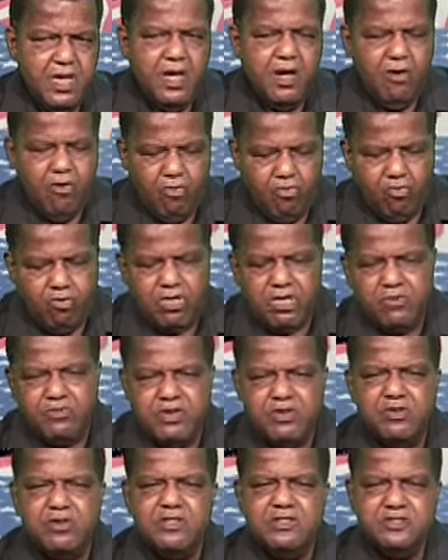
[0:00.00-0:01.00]
What are we
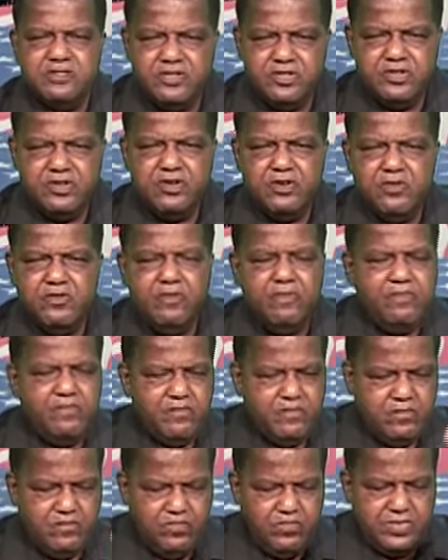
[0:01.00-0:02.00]
going to do
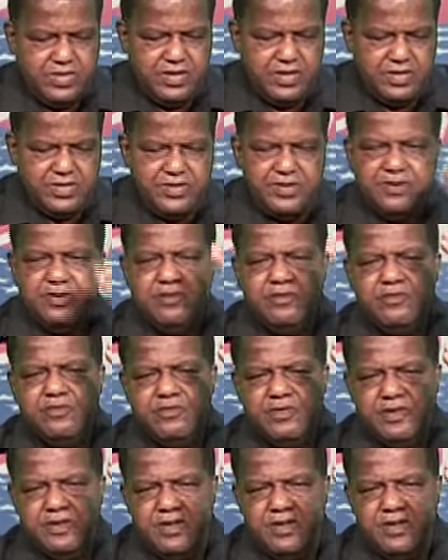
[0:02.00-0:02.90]
to